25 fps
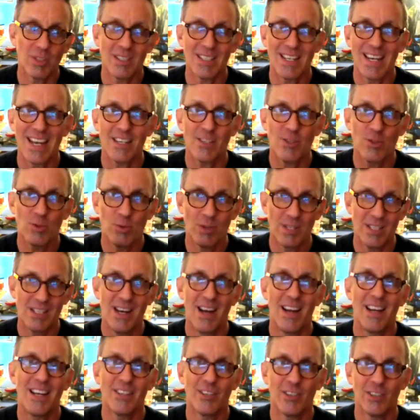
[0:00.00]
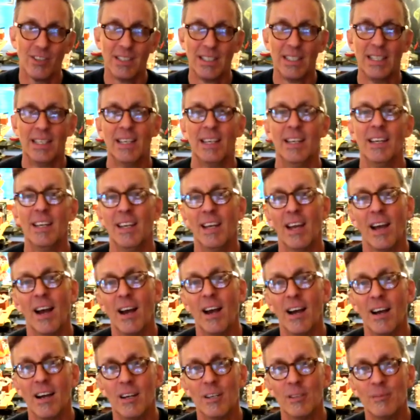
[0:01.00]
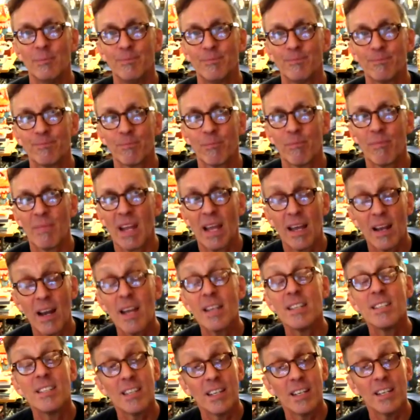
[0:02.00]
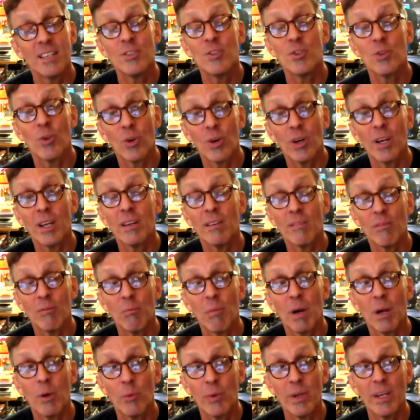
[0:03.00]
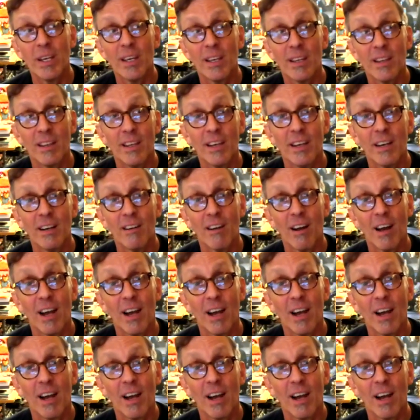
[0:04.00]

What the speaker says: attached to a diner. And I did enjoy my weekend there.